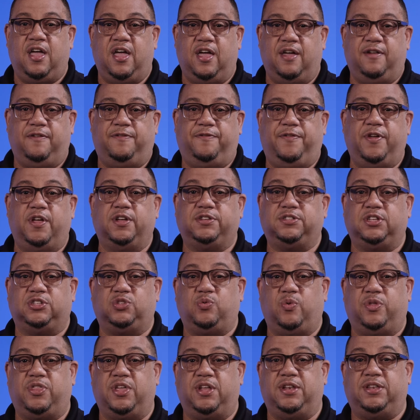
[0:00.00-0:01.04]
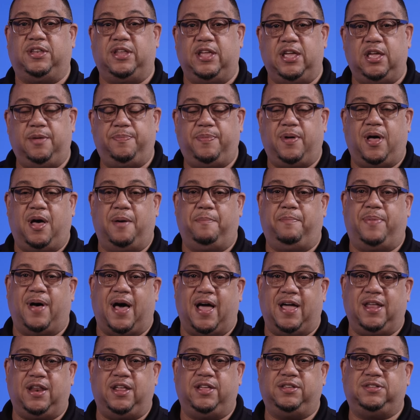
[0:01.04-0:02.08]
and fills us with a deep,
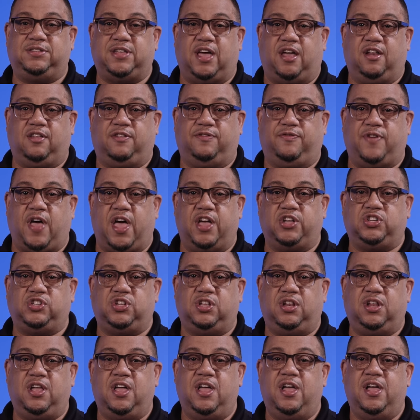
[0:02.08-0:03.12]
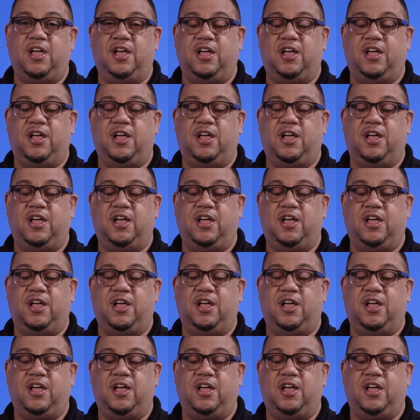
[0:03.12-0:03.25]
abiding satisfaction